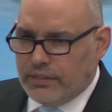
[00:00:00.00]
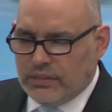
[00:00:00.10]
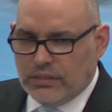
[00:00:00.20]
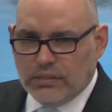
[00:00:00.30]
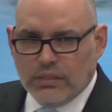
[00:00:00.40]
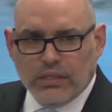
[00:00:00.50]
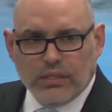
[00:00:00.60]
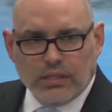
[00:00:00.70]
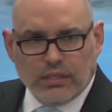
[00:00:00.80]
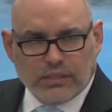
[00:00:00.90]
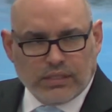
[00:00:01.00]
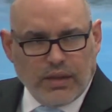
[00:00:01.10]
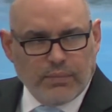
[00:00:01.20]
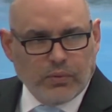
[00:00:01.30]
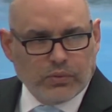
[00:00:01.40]
friends, the
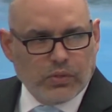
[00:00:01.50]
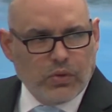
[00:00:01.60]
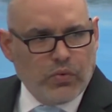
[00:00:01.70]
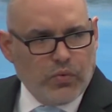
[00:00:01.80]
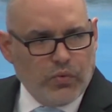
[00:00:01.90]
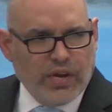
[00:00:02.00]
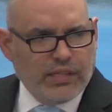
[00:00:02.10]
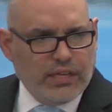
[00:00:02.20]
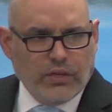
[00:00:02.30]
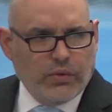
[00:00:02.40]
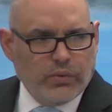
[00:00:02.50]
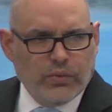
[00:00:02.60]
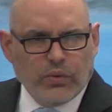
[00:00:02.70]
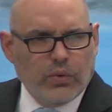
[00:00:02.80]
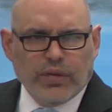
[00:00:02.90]
disciples, really knew
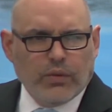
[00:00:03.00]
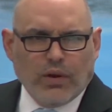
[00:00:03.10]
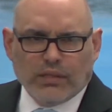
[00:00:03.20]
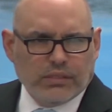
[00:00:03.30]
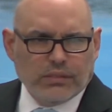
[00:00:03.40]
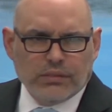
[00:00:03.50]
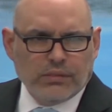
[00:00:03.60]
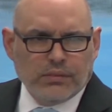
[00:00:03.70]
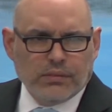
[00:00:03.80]
who he was.